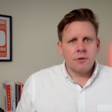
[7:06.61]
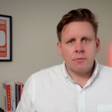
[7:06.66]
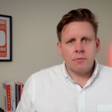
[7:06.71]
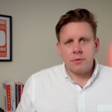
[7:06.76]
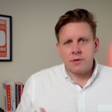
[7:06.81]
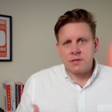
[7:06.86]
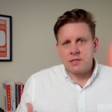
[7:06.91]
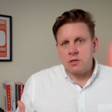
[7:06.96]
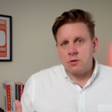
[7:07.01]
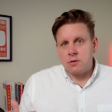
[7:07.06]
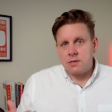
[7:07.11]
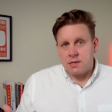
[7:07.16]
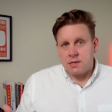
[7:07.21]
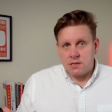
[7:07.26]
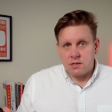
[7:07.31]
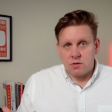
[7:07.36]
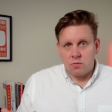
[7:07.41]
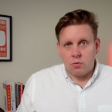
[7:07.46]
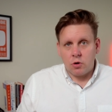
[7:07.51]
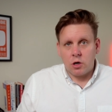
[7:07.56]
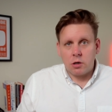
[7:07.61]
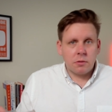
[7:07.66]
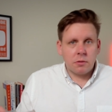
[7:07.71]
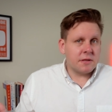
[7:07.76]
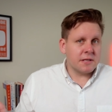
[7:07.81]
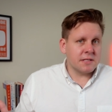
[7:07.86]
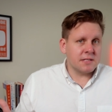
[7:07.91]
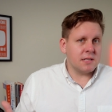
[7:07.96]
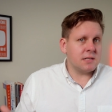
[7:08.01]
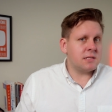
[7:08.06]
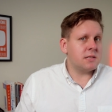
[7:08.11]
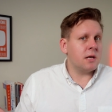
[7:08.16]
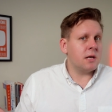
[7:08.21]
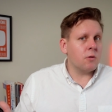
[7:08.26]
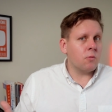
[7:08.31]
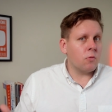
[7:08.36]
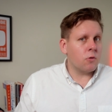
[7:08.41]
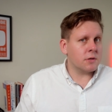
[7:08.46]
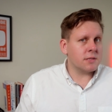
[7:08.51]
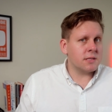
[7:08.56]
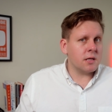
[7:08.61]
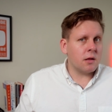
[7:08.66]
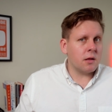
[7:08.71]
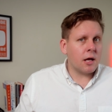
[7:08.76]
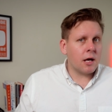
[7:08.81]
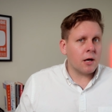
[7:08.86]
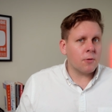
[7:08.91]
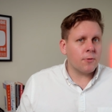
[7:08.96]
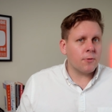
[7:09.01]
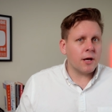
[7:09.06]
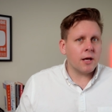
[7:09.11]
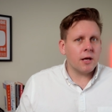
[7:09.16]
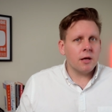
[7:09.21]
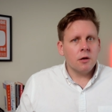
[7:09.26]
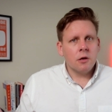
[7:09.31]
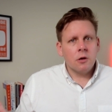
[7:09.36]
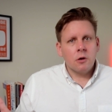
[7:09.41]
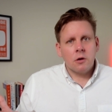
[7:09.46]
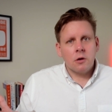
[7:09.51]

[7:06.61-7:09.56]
Will this new system work with existing Walksnail hardware?